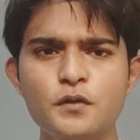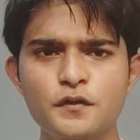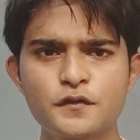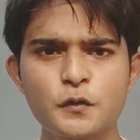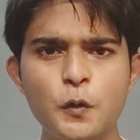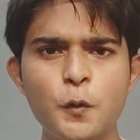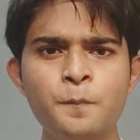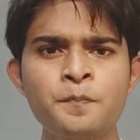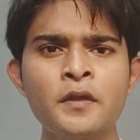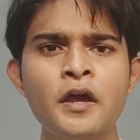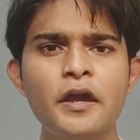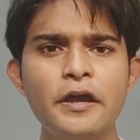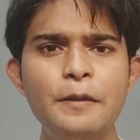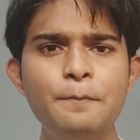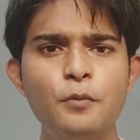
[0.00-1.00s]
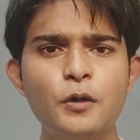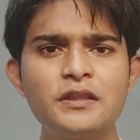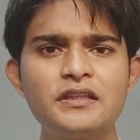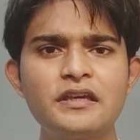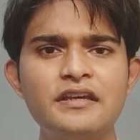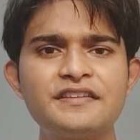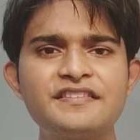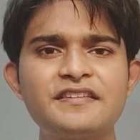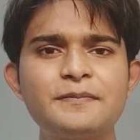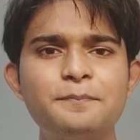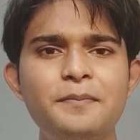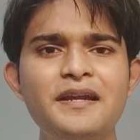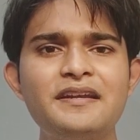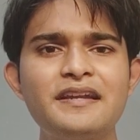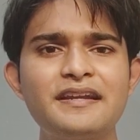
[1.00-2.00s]
So, in both cases,
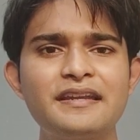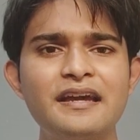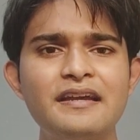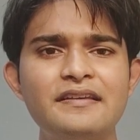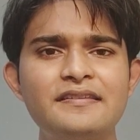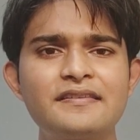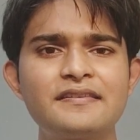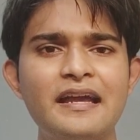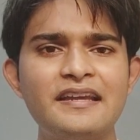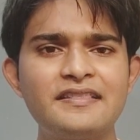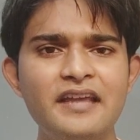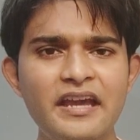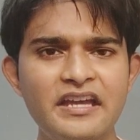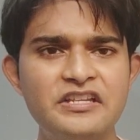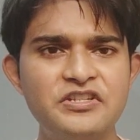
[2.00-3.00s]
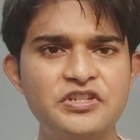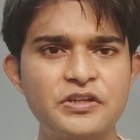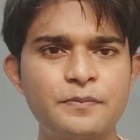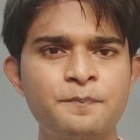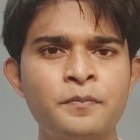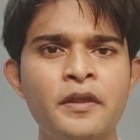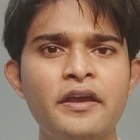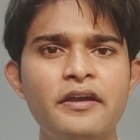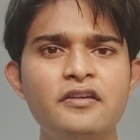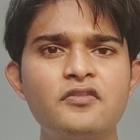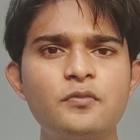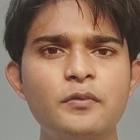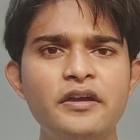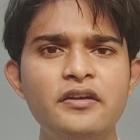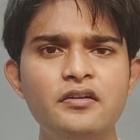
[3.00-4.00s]
big data is like the engine.
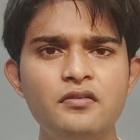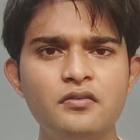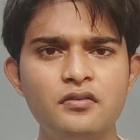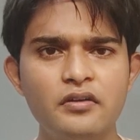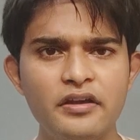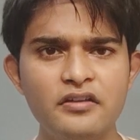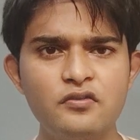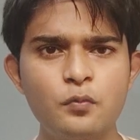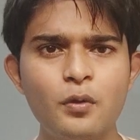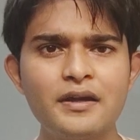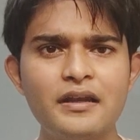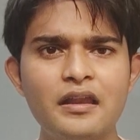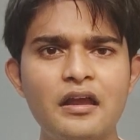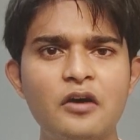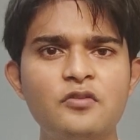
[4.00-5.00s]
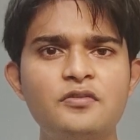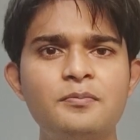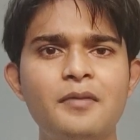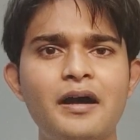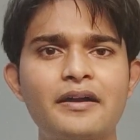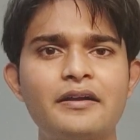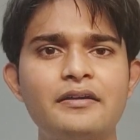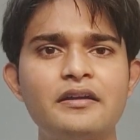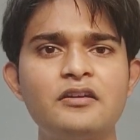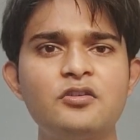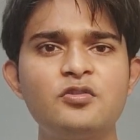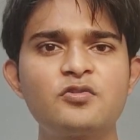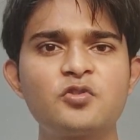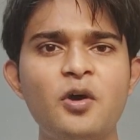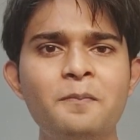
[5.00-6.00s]
It's what allows marketing
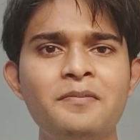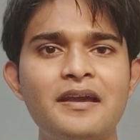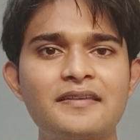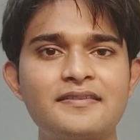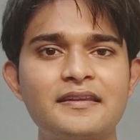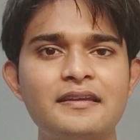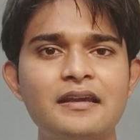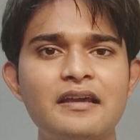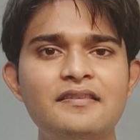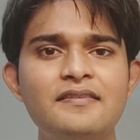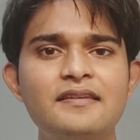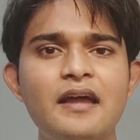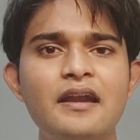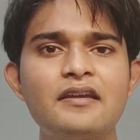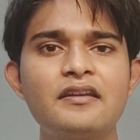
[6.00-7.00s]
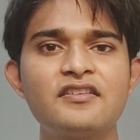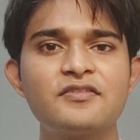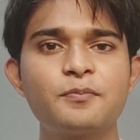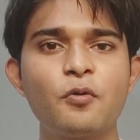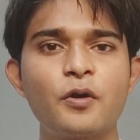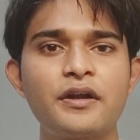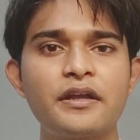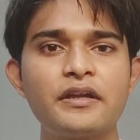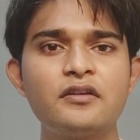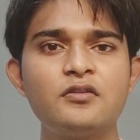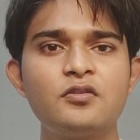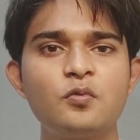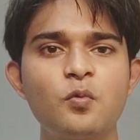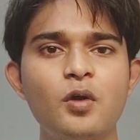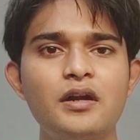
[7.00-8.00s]
to stop guessing and start
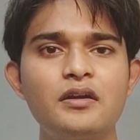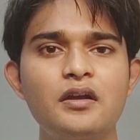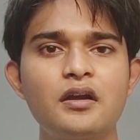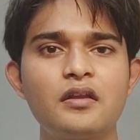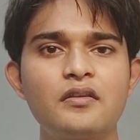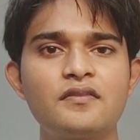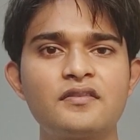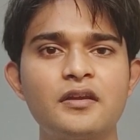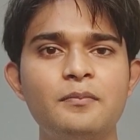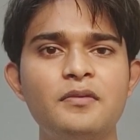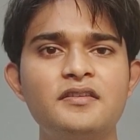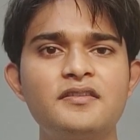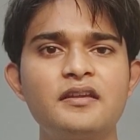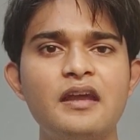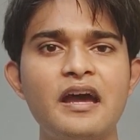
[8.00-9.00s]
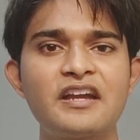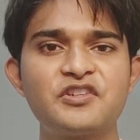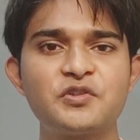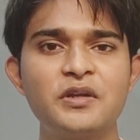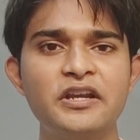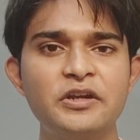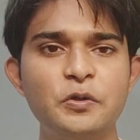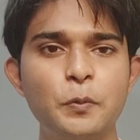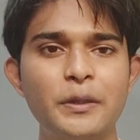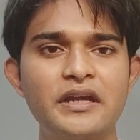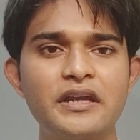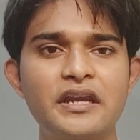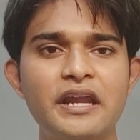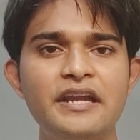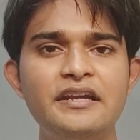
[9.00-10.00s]
responding to what customers are actually
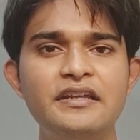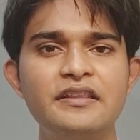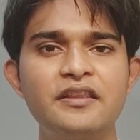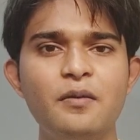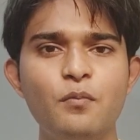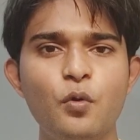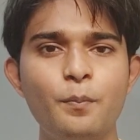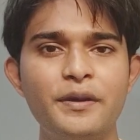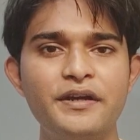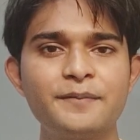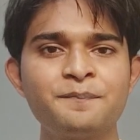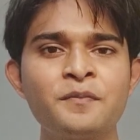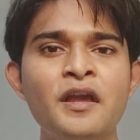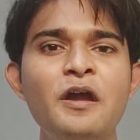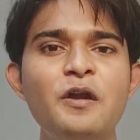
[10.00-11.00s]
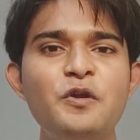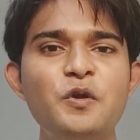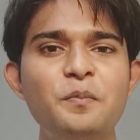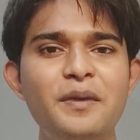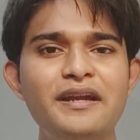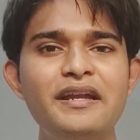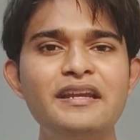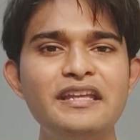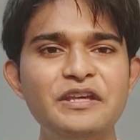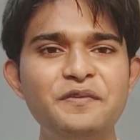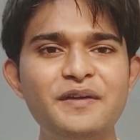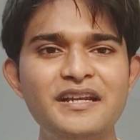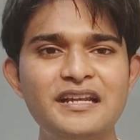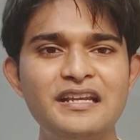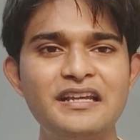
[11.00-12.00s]
doing right in the moment. To make it
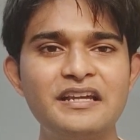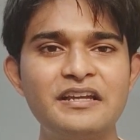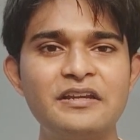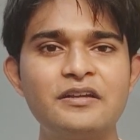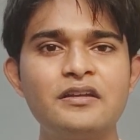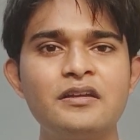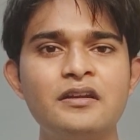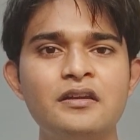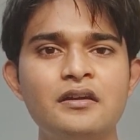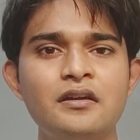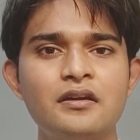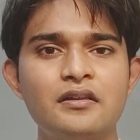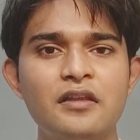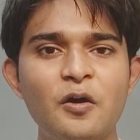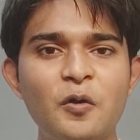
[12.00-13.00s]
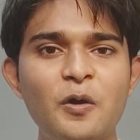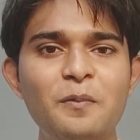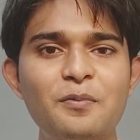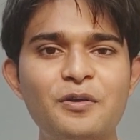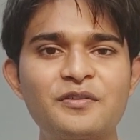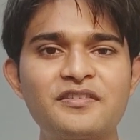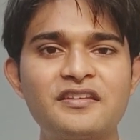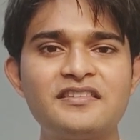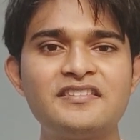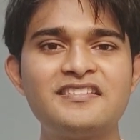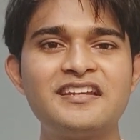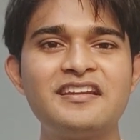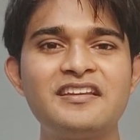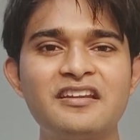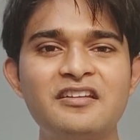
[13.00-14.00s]
even clearer, the whole process
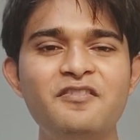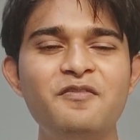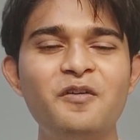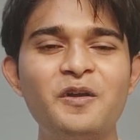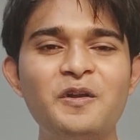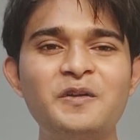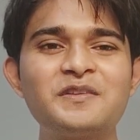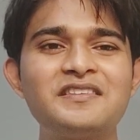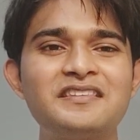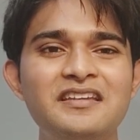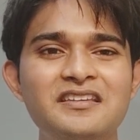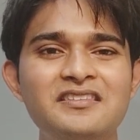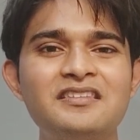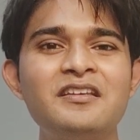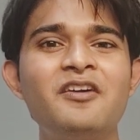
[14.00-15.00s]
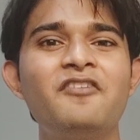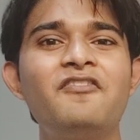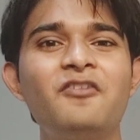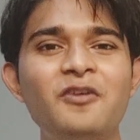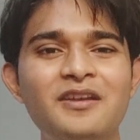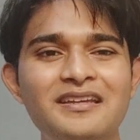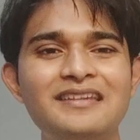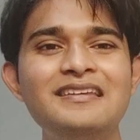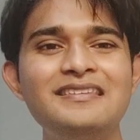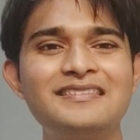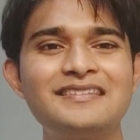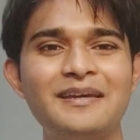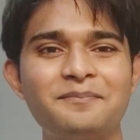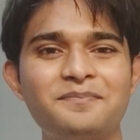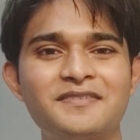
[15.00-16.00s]
generally follows these 4 key
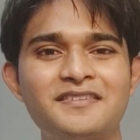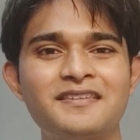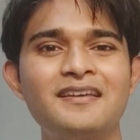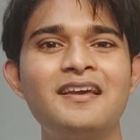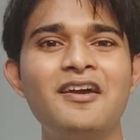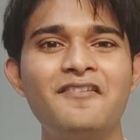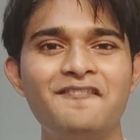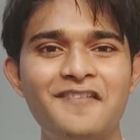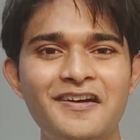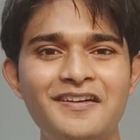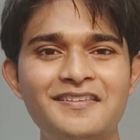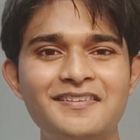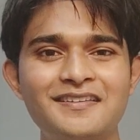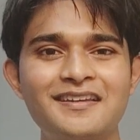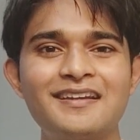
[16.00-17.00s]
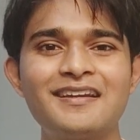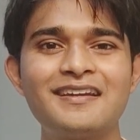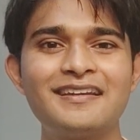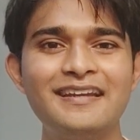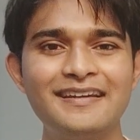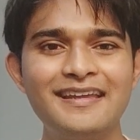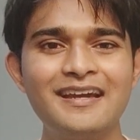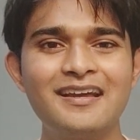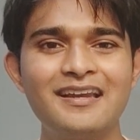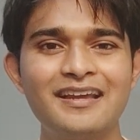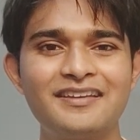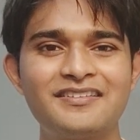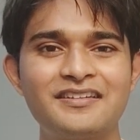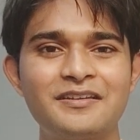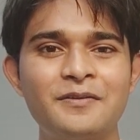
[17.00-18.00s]
steps. First, data
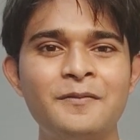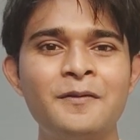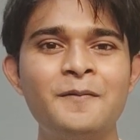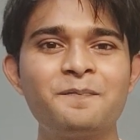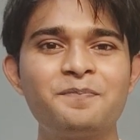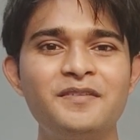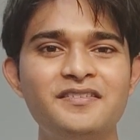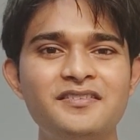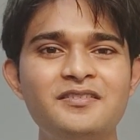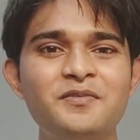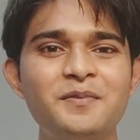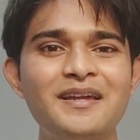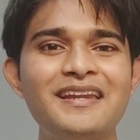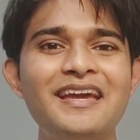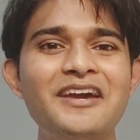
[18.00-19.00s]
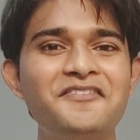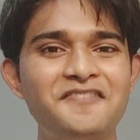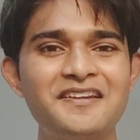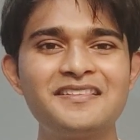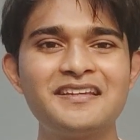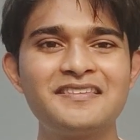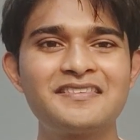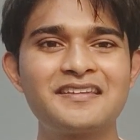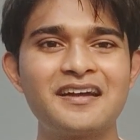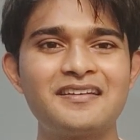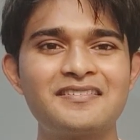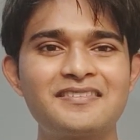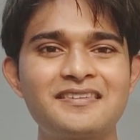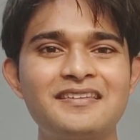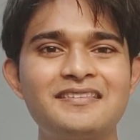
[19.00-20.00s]
collection. This is where everything
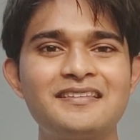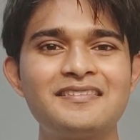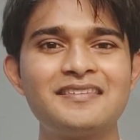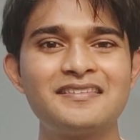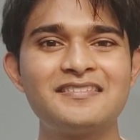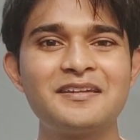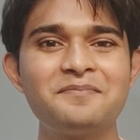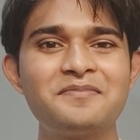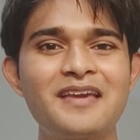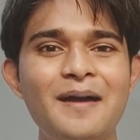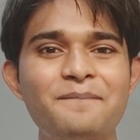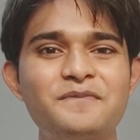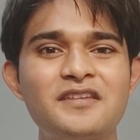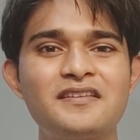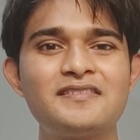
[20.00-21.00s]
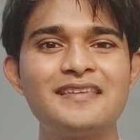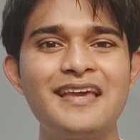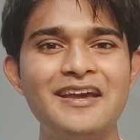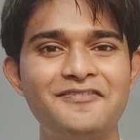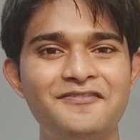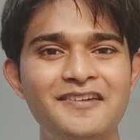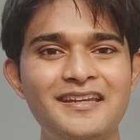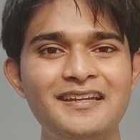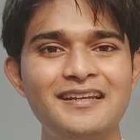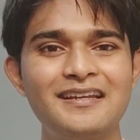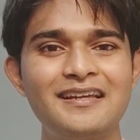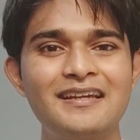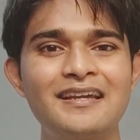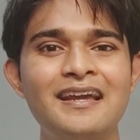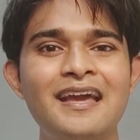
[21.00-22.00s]
starts. The system captures every
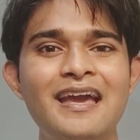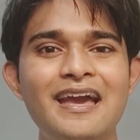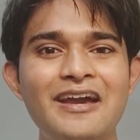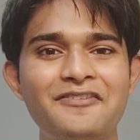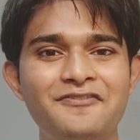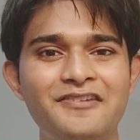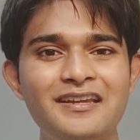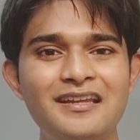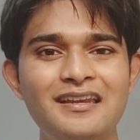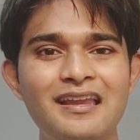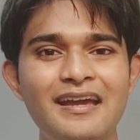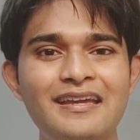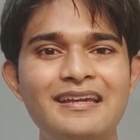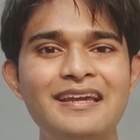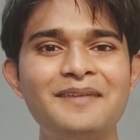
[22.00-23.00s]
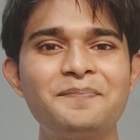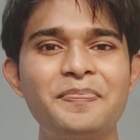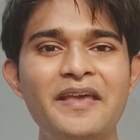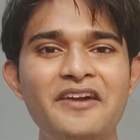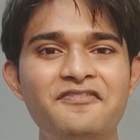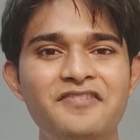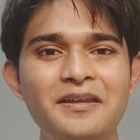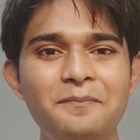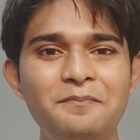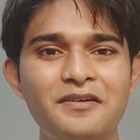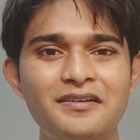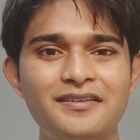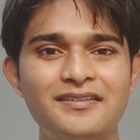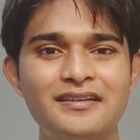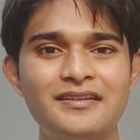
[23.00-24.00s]
click, every like, every
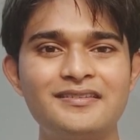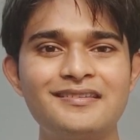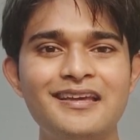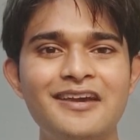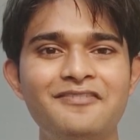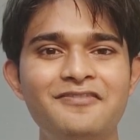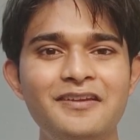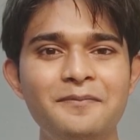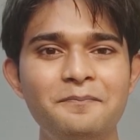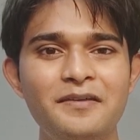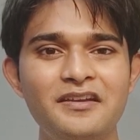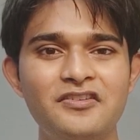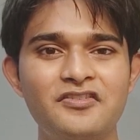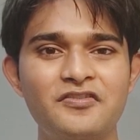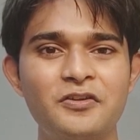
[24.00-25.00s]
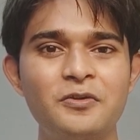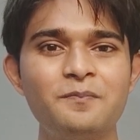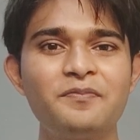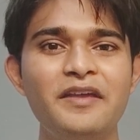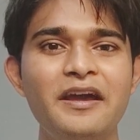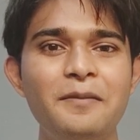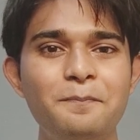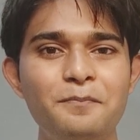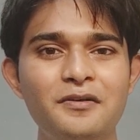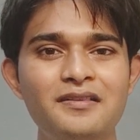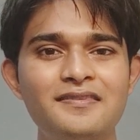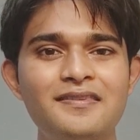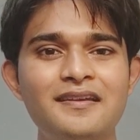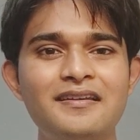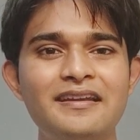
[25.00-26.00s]
purchase, every page view, and
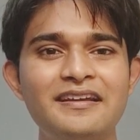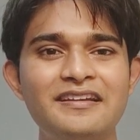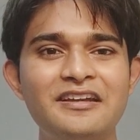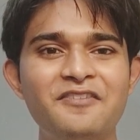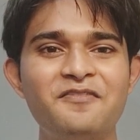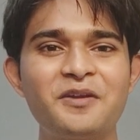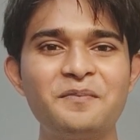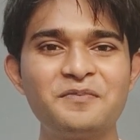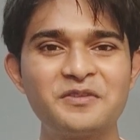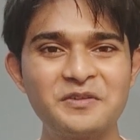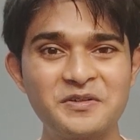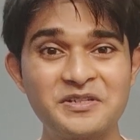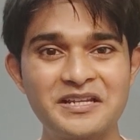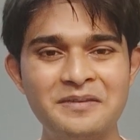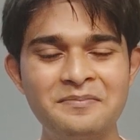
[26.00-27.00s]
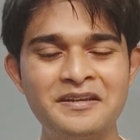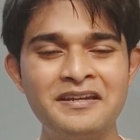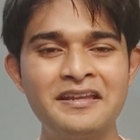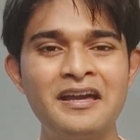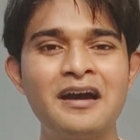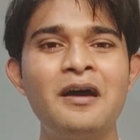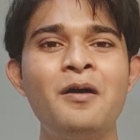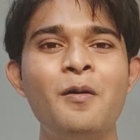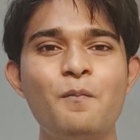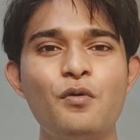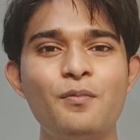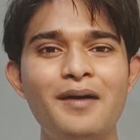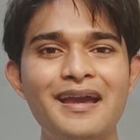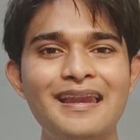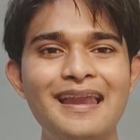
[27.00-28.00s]
pulls in data from social media,
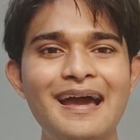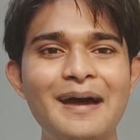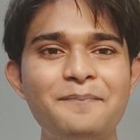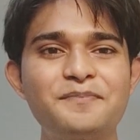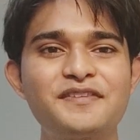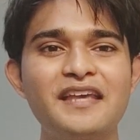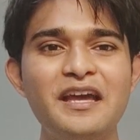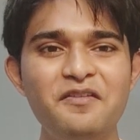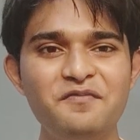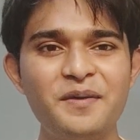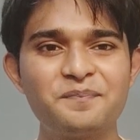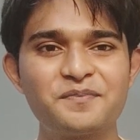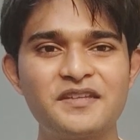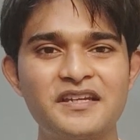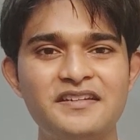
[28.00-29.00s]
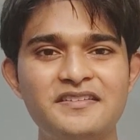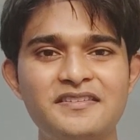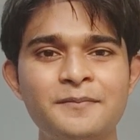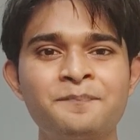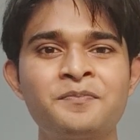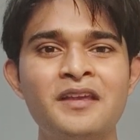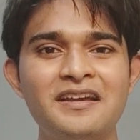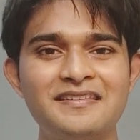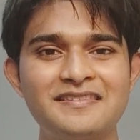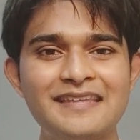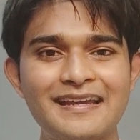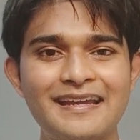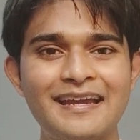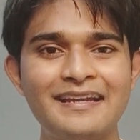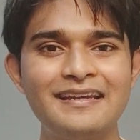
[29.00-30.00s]
mobile apps, and websites.
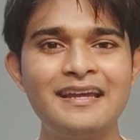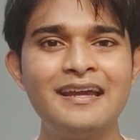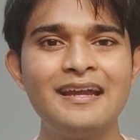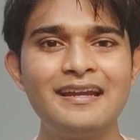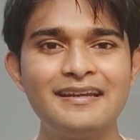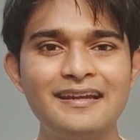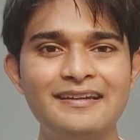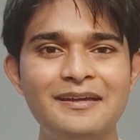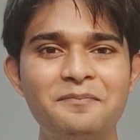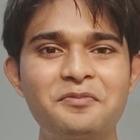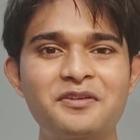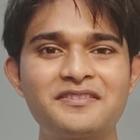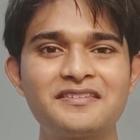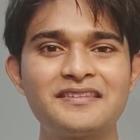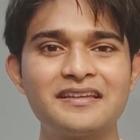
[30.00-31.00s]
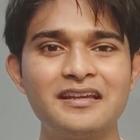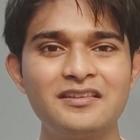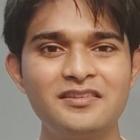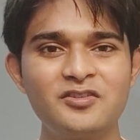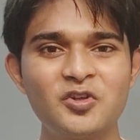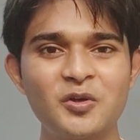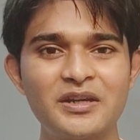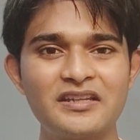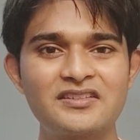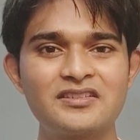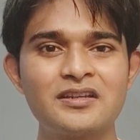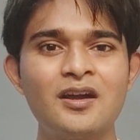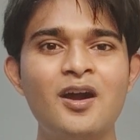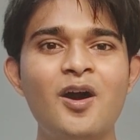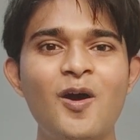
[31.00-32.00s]
Second, data processing and
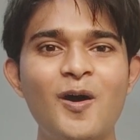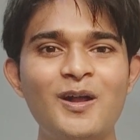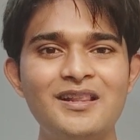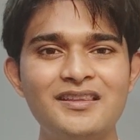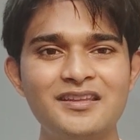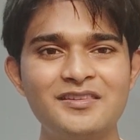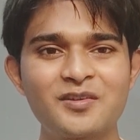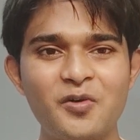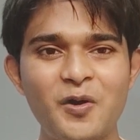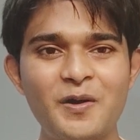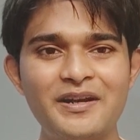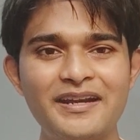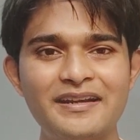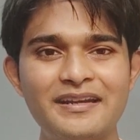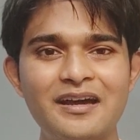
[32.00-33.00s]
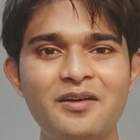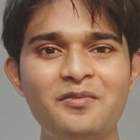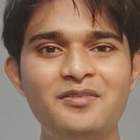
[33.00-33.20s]
storage. All this raw data,